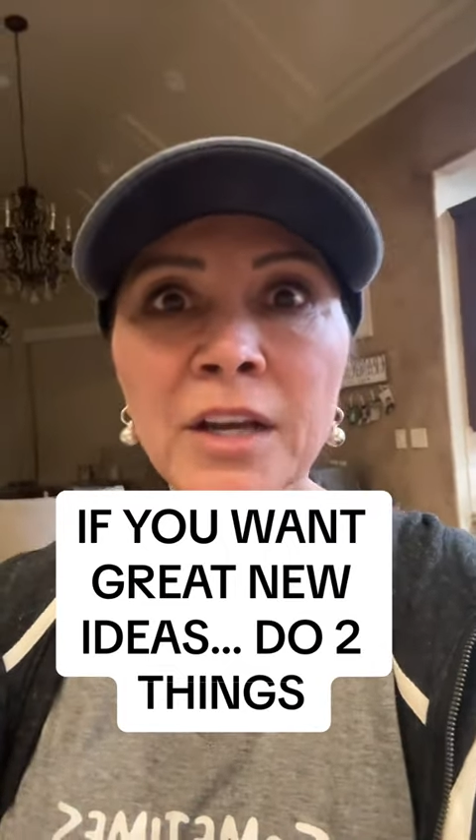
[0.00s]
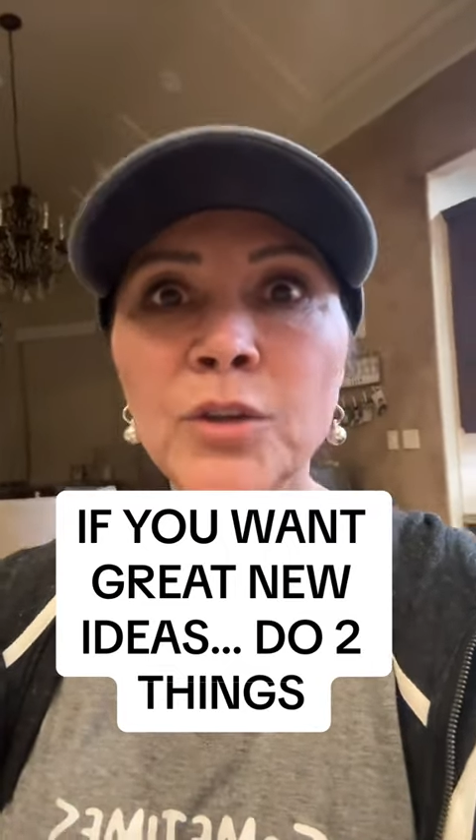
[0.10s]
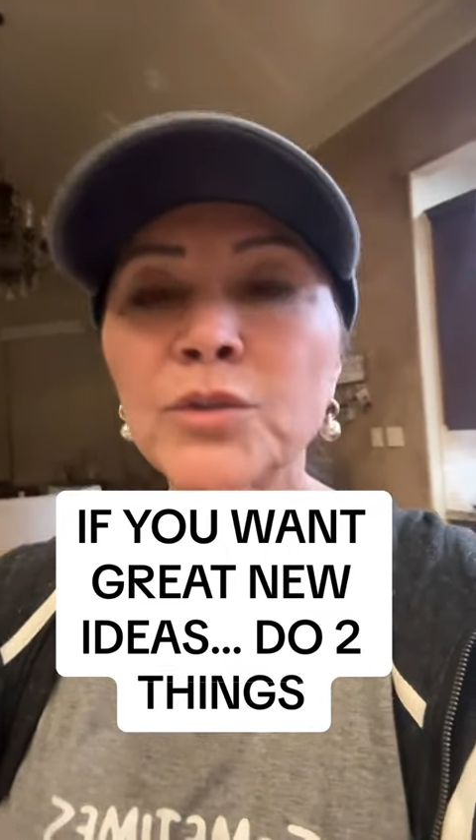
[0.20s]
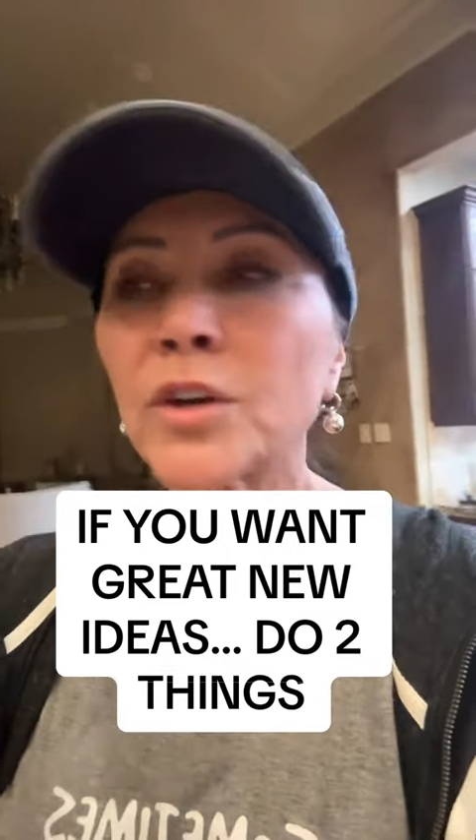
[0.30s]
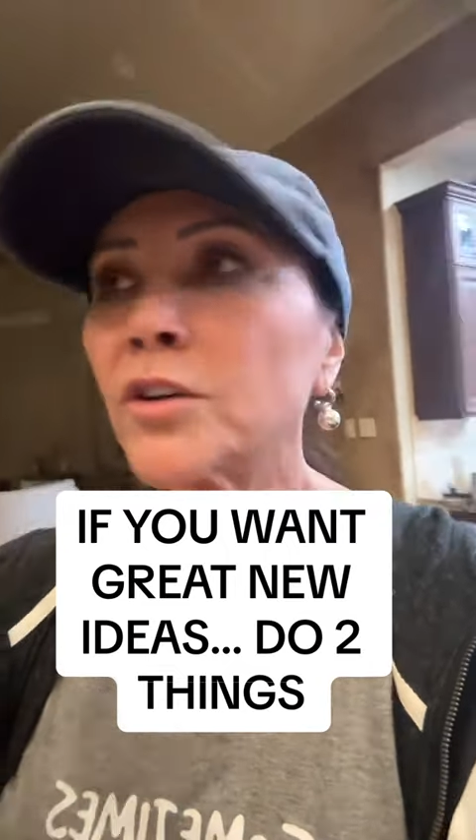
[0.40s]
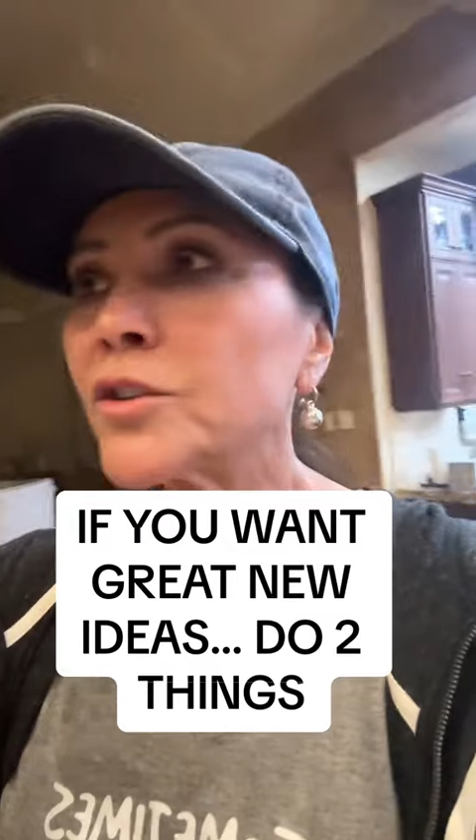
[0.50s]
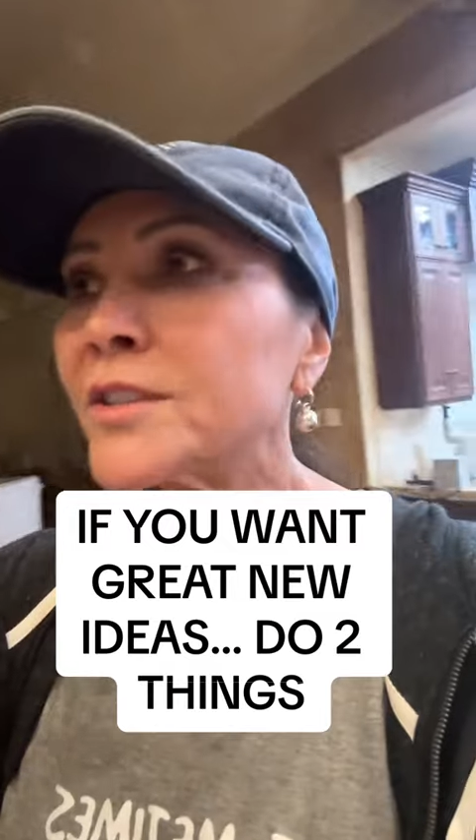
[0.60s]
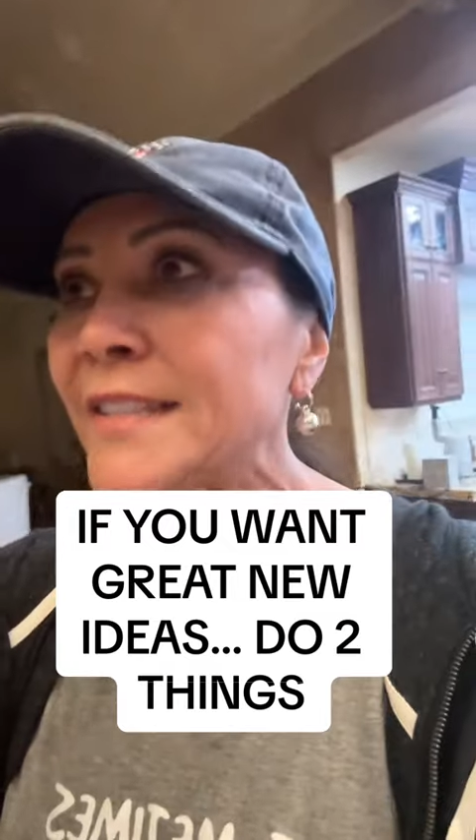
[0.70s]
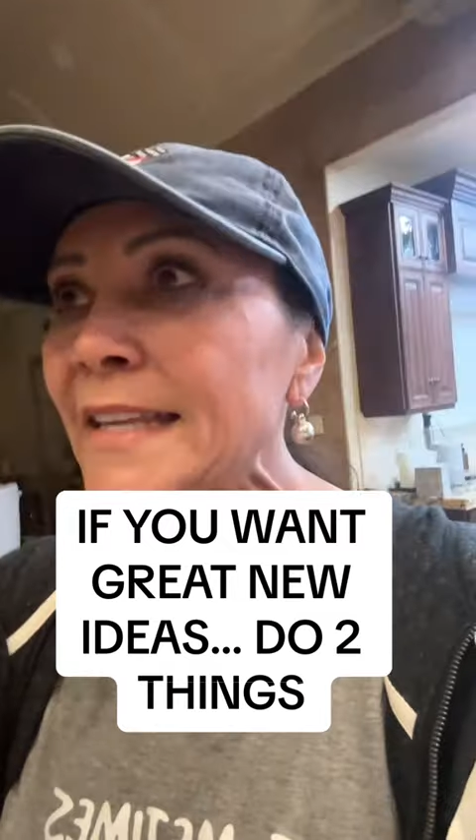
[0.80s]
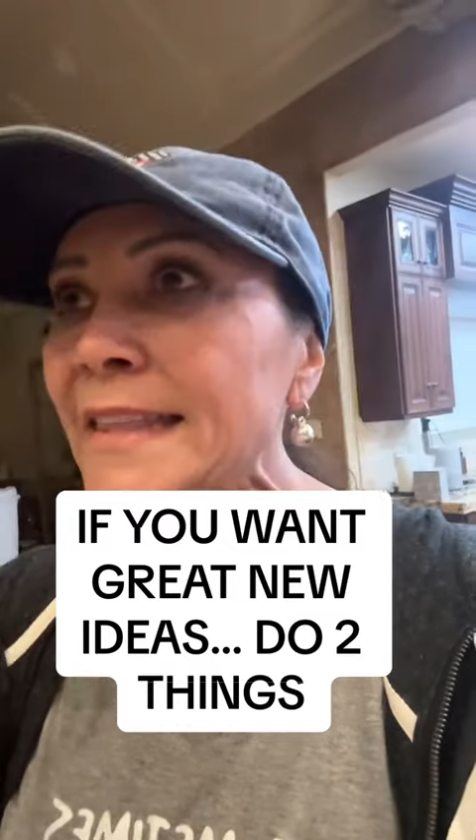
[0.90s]
you start to
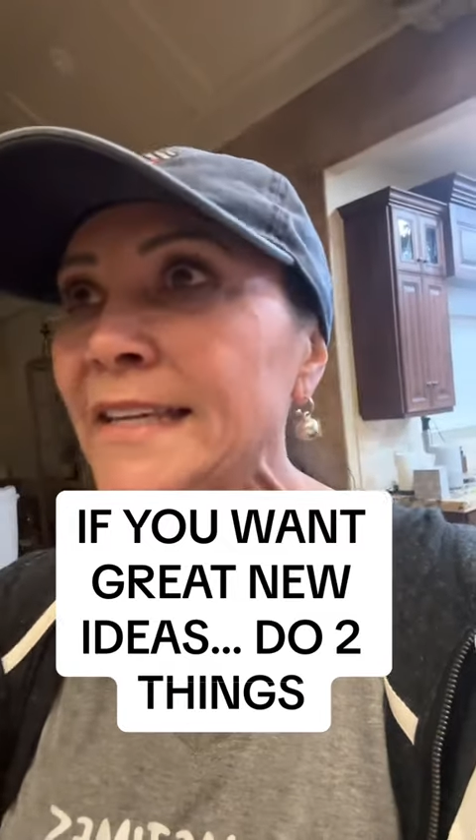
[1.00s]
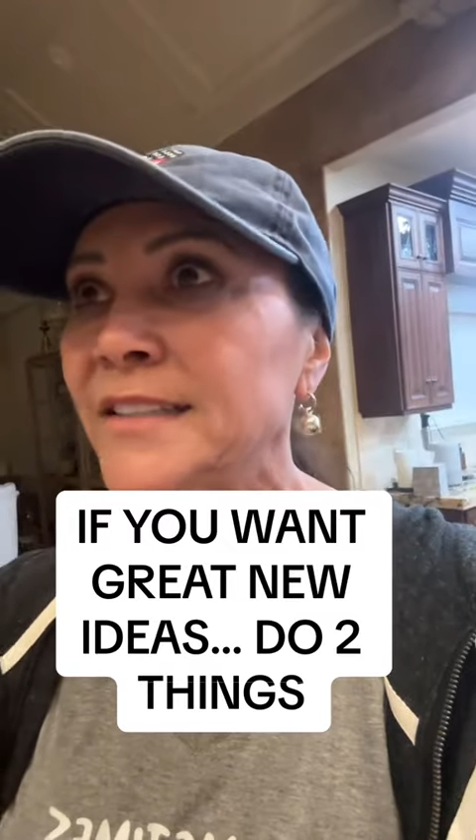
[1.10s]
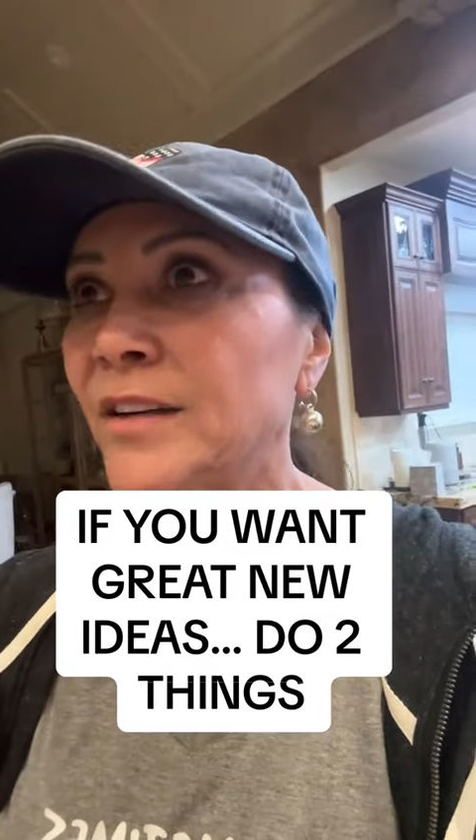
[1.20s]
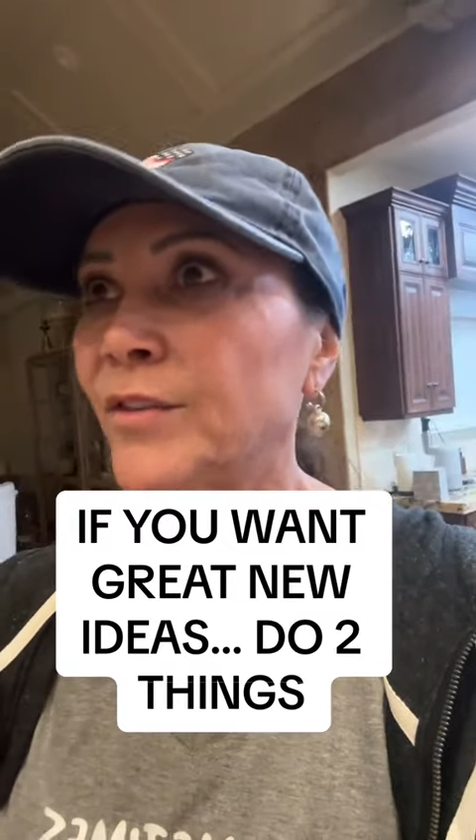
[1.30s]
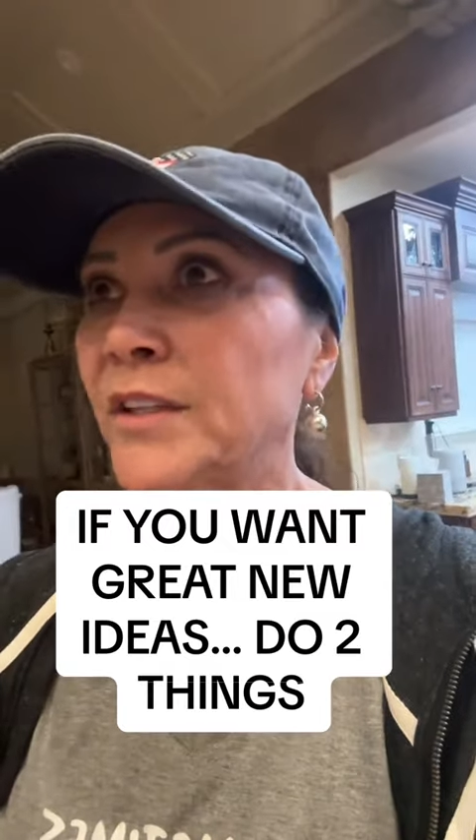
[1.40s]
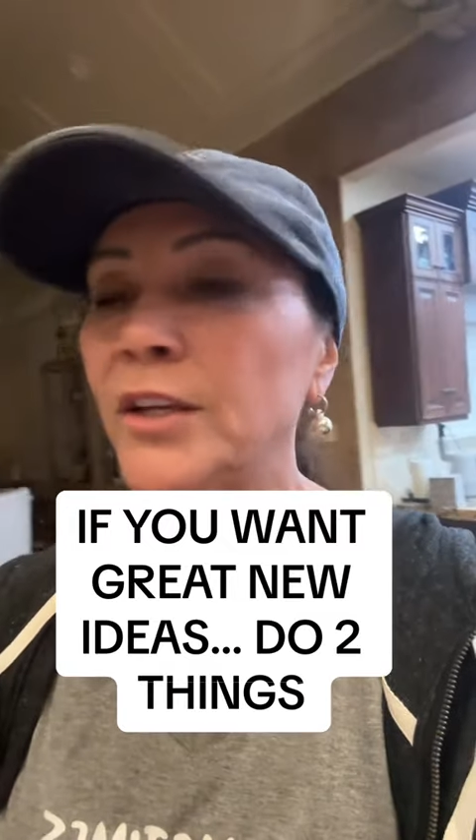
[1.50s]
see things differently.